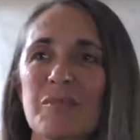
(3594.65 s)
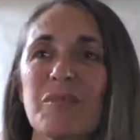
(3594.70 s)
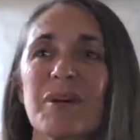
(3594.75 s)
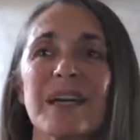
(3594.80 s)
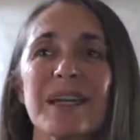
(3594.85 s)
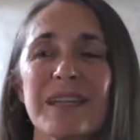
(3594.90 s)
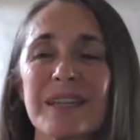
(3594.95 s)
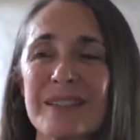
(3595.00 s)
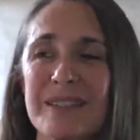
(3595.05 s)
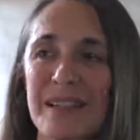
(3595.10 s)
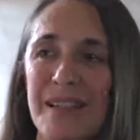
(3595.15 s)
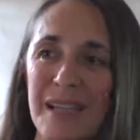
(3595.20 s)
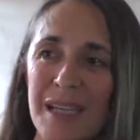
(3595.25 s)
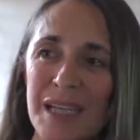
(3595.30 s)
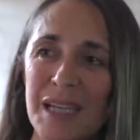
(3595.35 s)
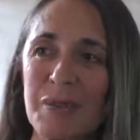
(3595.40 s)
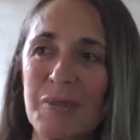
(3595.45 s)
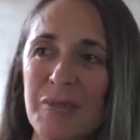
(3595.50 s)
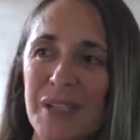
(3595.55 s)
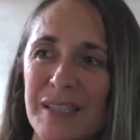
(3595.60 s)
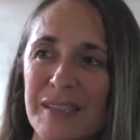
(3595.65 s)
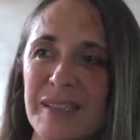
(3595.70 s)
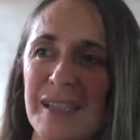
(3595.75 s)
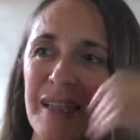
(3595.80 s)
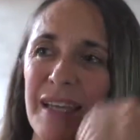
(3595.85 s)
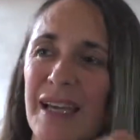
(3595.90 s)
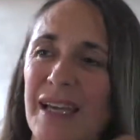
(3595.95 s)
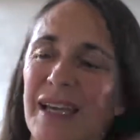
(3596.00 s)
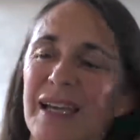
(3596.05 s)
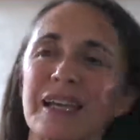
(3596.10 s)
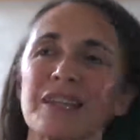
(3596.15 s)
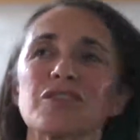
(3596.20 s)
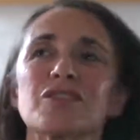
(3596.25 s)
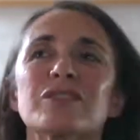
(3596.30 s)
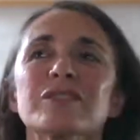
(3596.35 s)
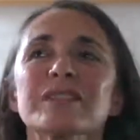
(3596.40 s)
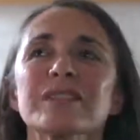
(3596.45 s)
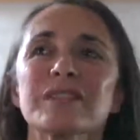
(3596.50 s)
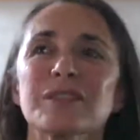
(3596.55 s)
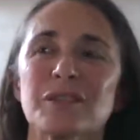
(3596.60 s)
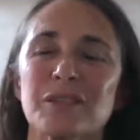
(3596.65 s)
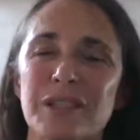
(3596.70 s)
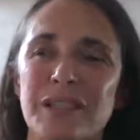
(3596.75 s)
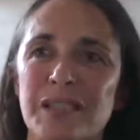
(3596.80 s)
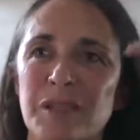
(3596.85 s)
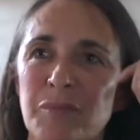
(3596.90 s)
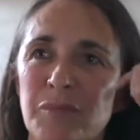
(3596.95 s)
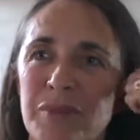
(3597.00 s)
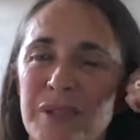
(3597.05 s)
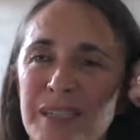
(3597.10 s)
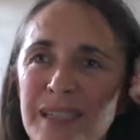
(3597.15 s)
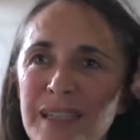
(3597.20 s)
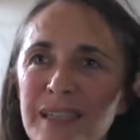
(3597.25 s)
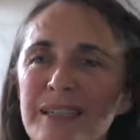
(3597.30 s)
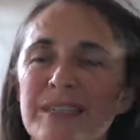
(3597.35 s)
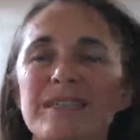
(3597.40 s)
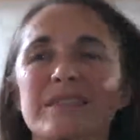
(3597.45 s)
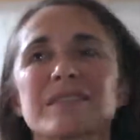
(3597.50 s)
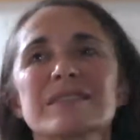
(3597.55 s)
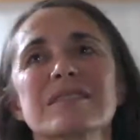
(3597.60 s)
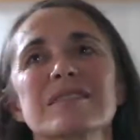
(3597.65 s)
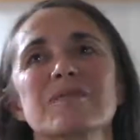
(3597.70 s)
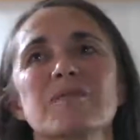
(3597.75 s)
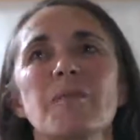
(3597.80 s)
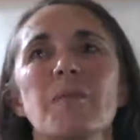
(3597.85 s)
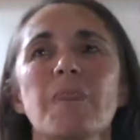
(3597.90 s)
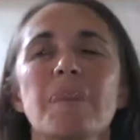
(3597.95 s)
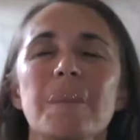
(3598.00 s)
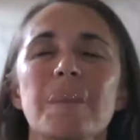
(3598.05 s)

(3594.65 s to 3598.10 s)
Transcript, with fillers: By the time that they actually are in a place